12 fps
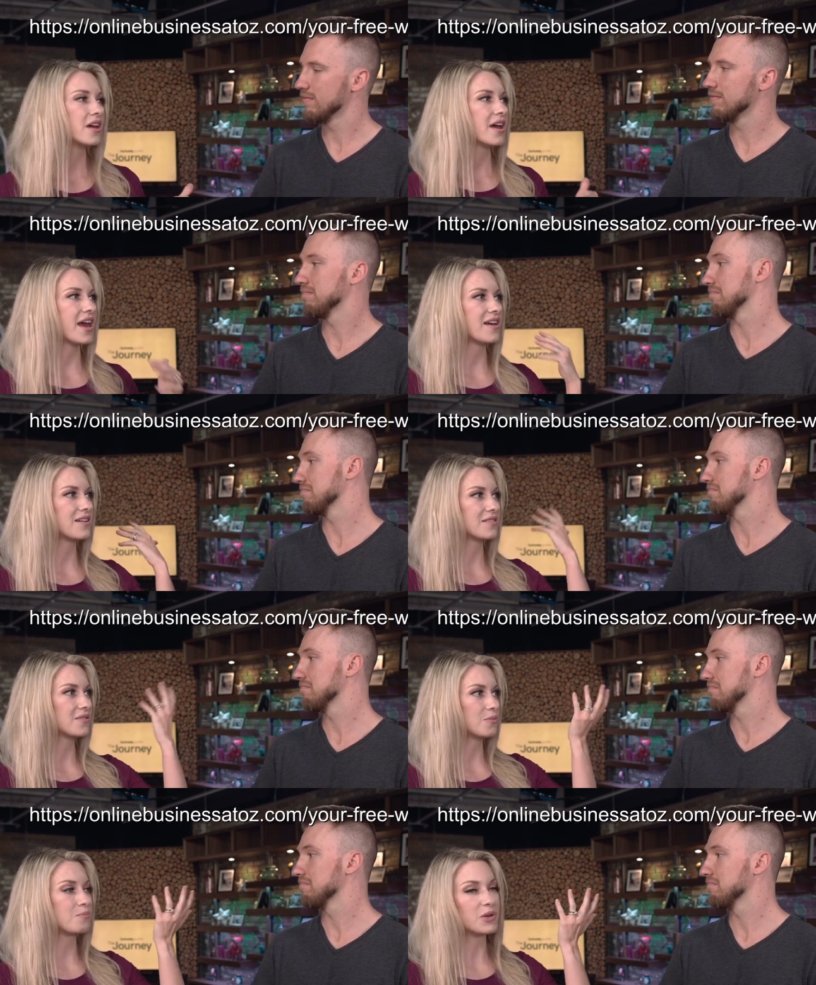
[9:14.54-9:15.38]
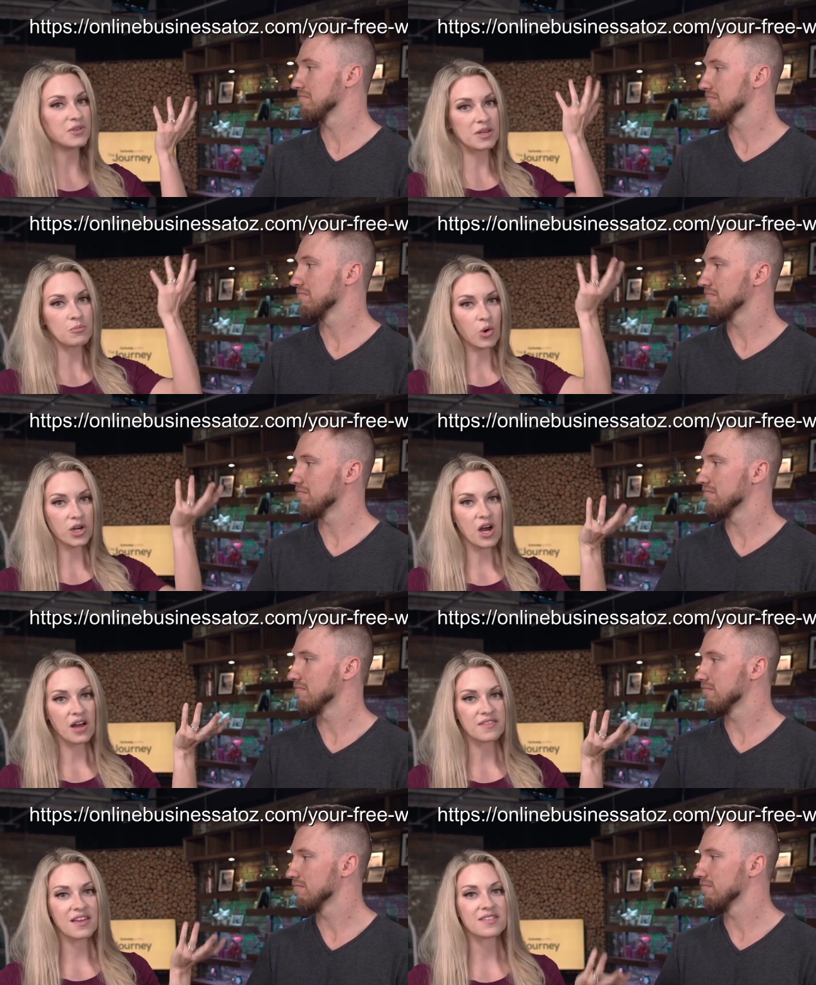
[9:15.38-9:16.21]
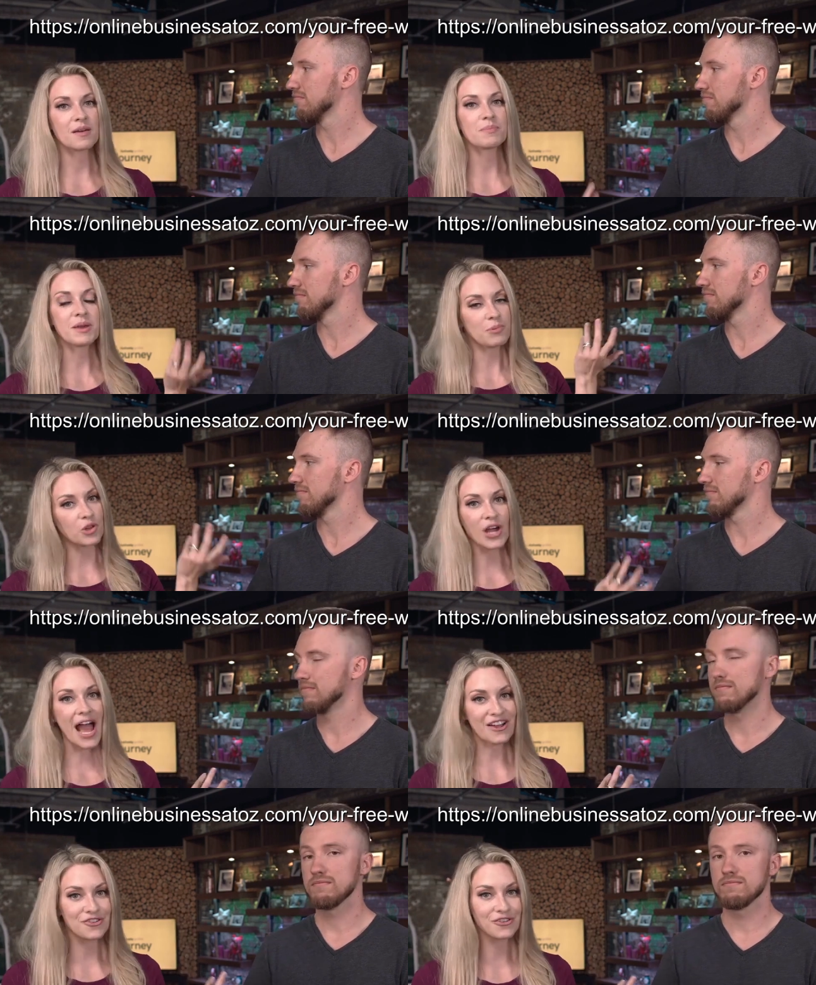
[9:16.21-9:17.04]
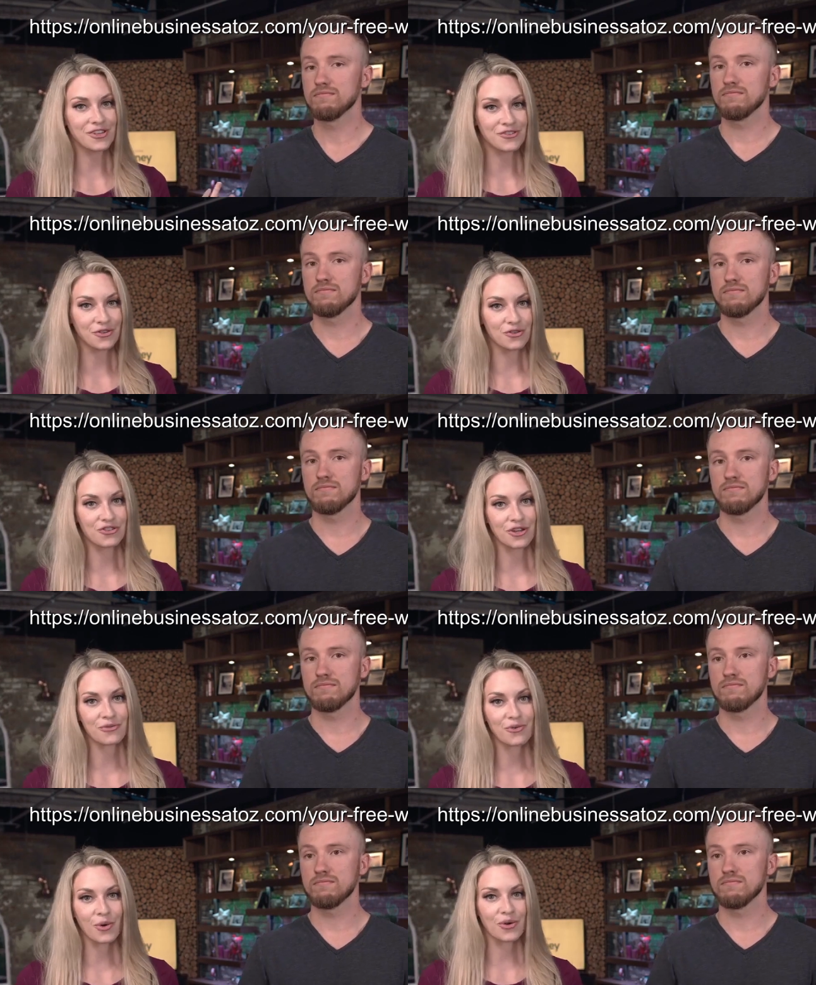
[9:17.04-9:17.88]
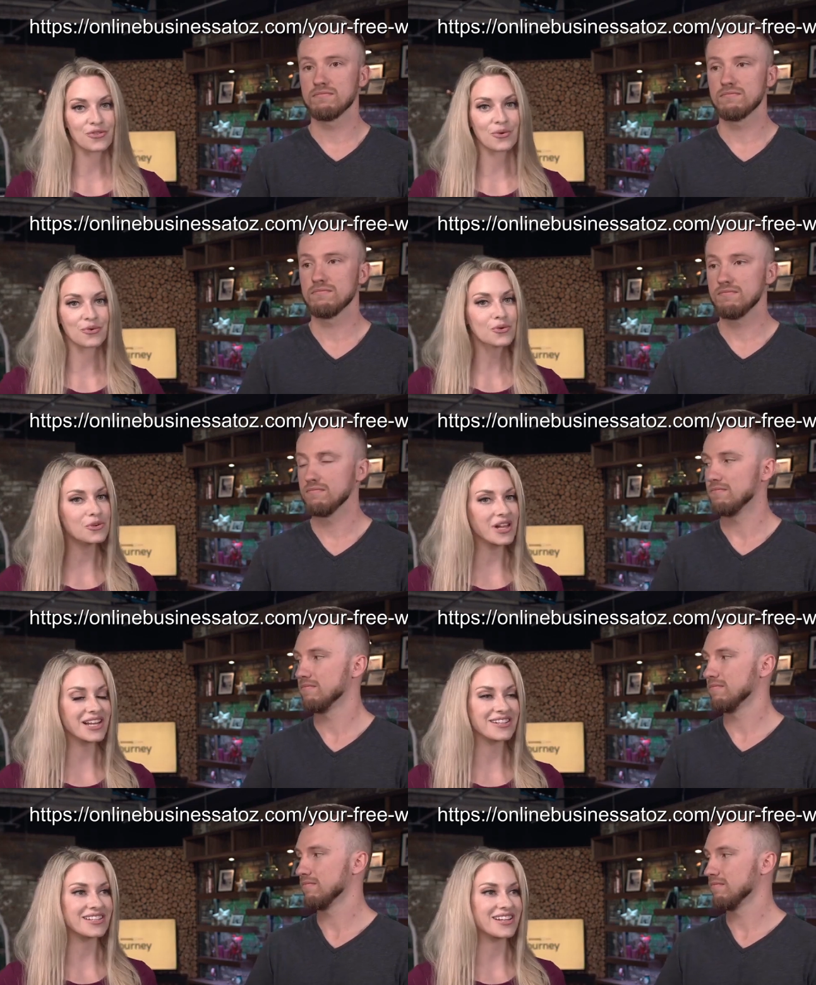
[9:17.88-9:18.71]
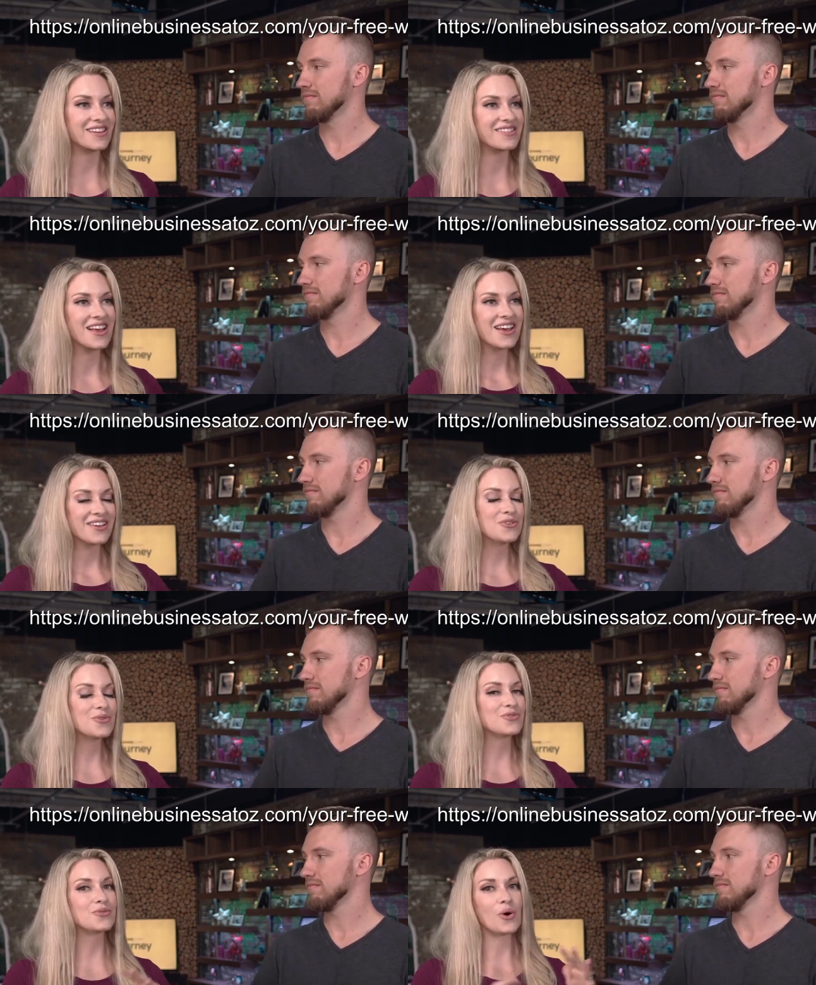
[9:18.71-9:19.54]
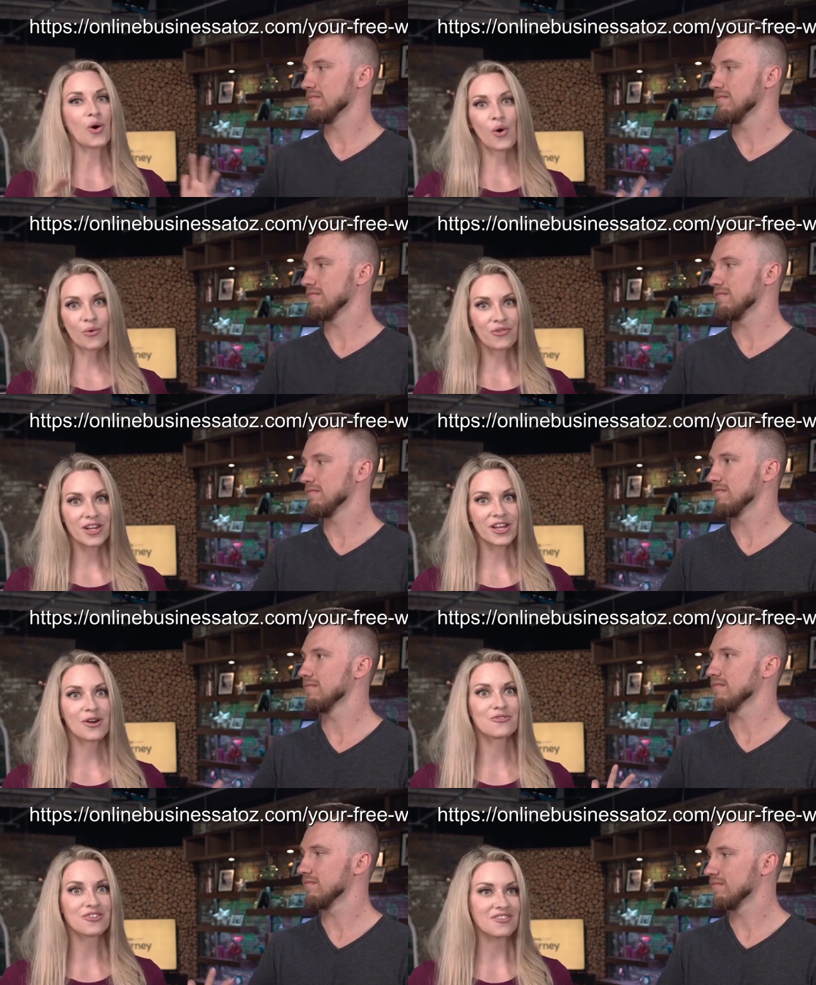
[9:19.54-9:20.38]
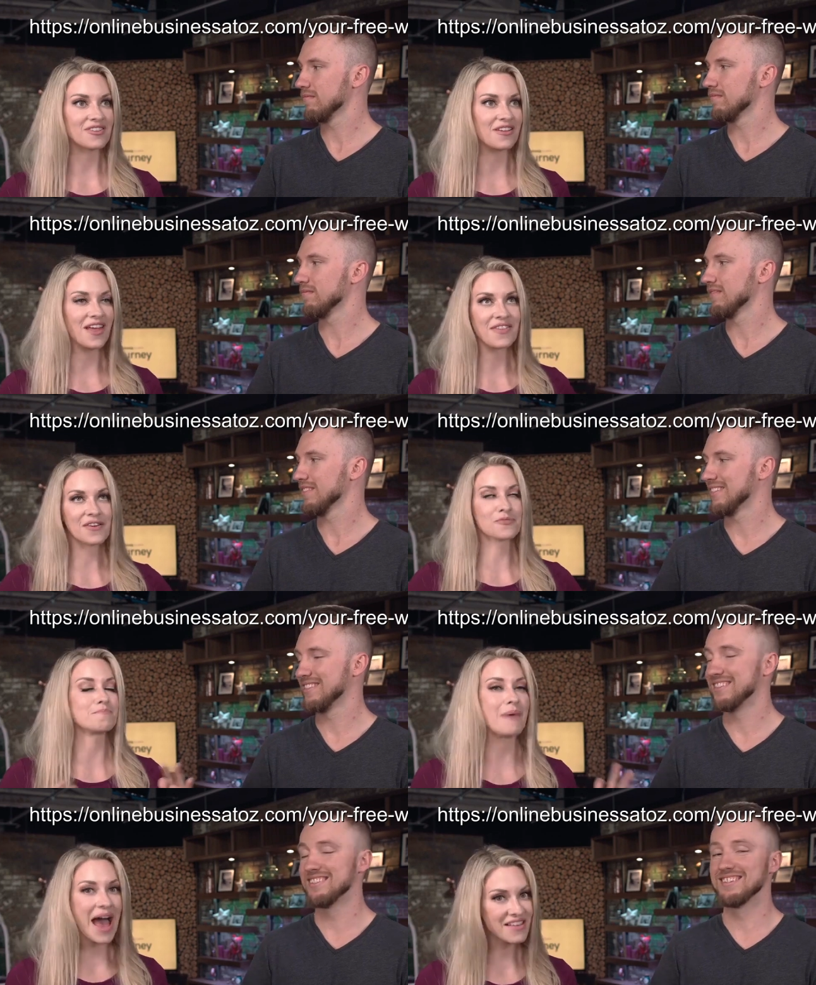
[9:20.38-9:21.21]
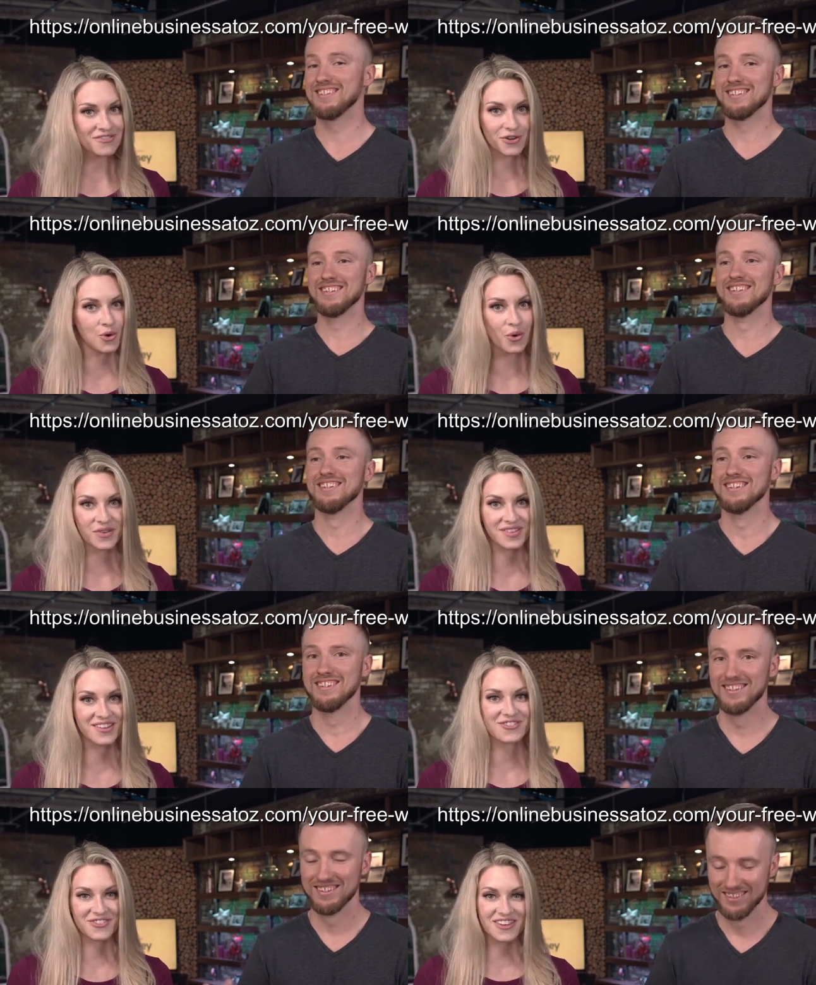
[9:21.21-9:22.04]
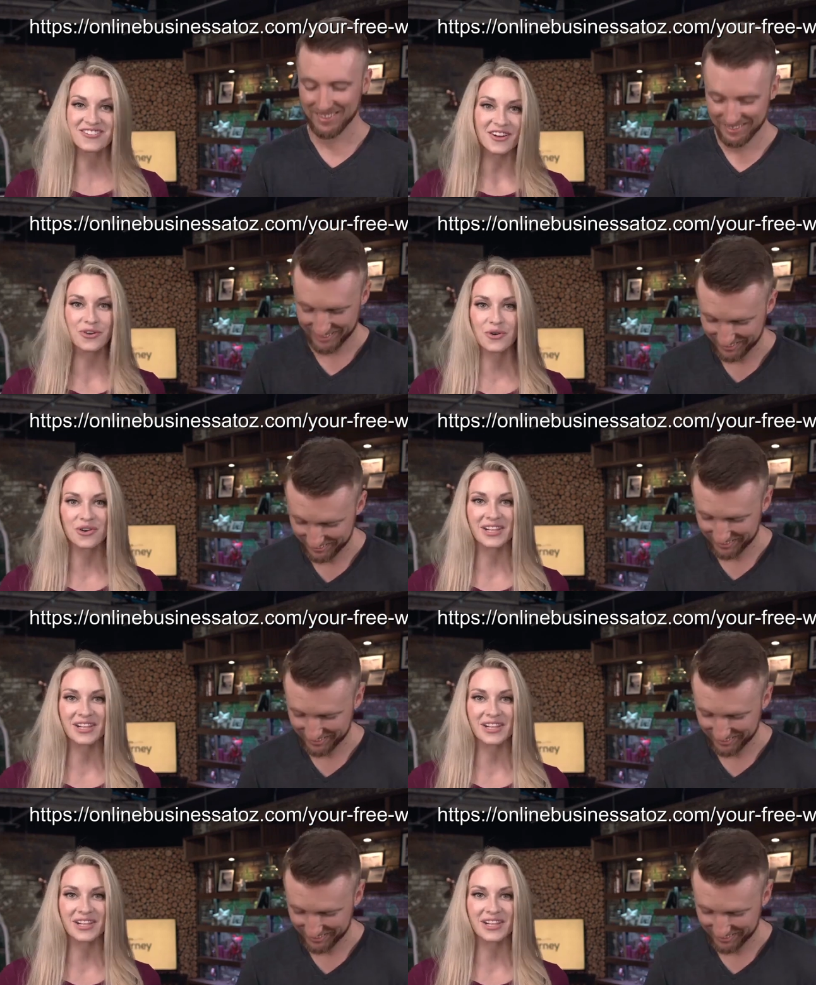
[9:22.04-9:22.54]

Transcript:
Speaker 1: and building more content that people are actually searching for. So Google Analytics, you could do a whole video just on that. There's master courses just on Google